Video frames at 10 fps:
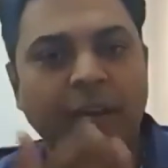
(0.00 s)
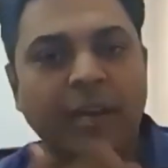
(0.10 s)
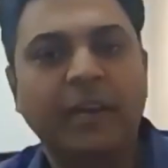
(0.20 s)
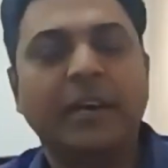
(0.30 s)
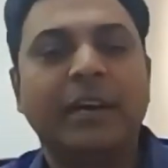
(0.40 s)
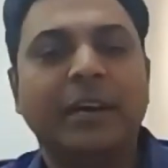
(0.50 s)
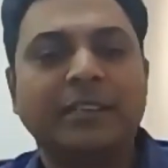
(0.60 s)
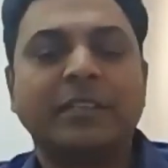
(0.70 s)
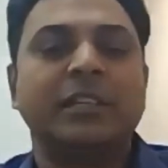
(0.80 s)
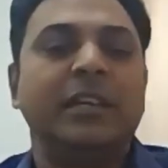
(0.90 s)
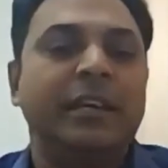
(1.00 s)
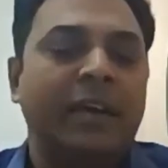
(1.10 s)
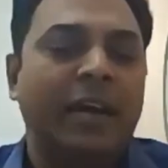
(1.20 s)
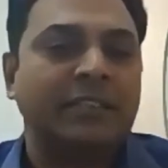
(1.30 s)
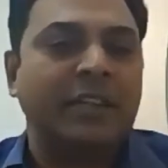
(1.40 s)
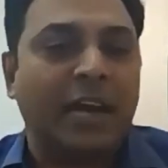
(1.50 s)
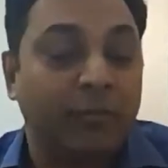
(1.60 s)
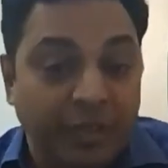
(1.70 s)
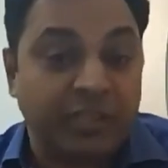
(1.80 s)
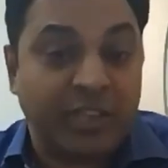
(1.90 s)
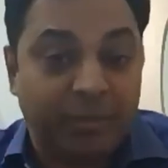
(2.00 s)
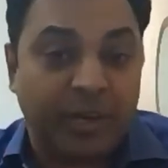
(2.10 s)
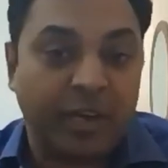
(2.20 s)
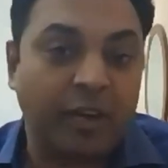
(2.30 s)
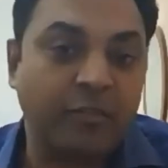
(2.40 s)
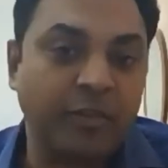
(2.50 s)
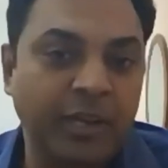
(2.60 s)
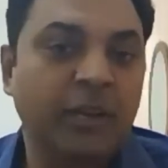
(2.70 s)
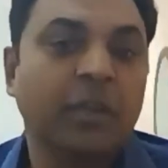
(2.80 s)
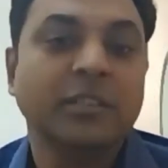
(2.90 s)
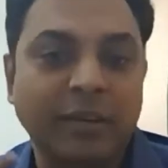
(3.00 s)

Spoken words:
India has had a V-shaped recovery,